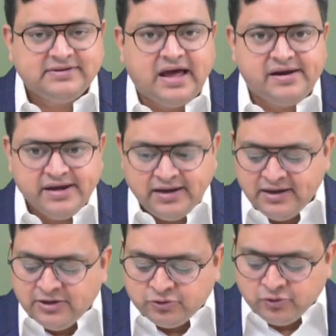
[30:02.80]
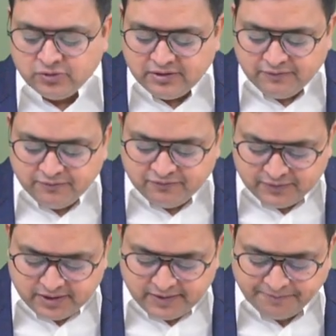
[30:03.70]
salary, so
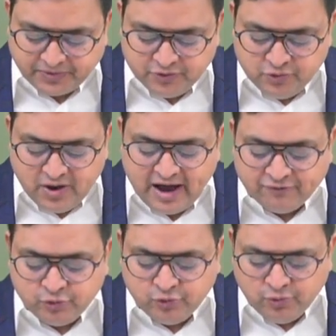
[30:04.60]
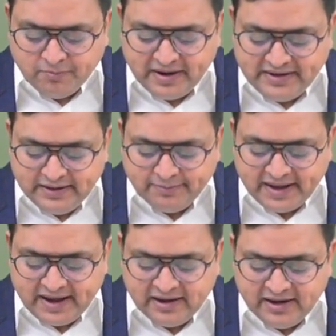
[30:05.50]
you have to
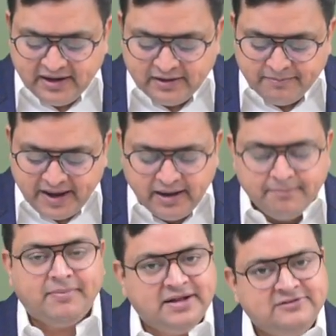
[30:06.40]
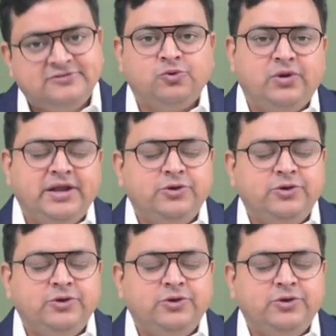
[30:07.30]
multiply it by months only.